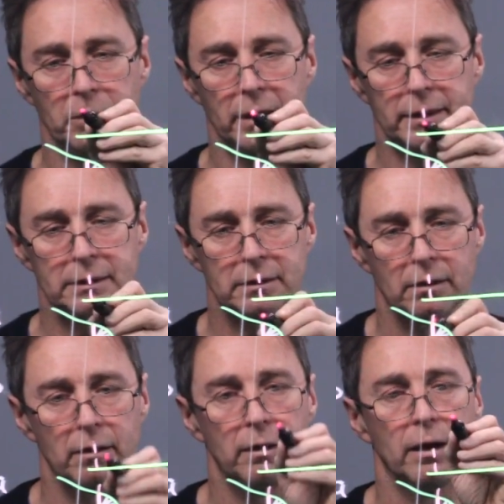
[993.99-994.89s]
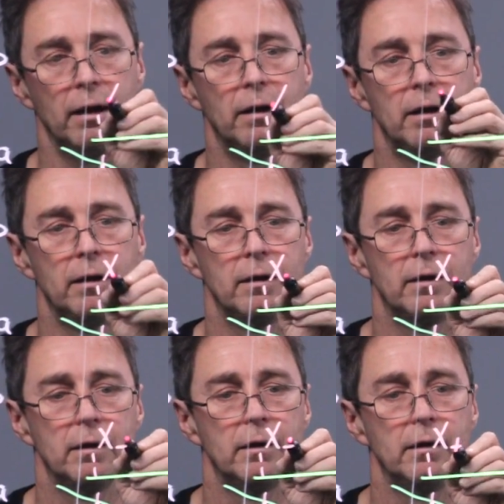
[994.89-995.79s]
be X star there.
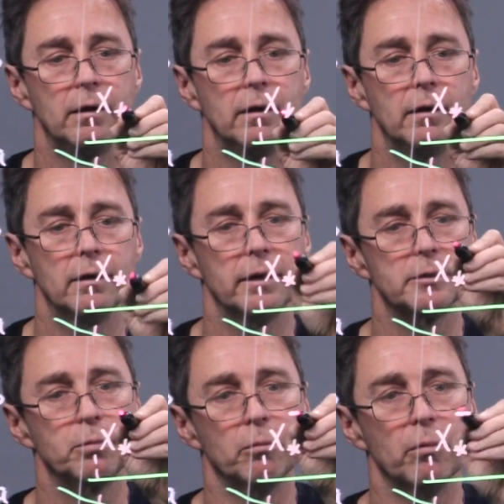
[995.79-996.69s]
Let's put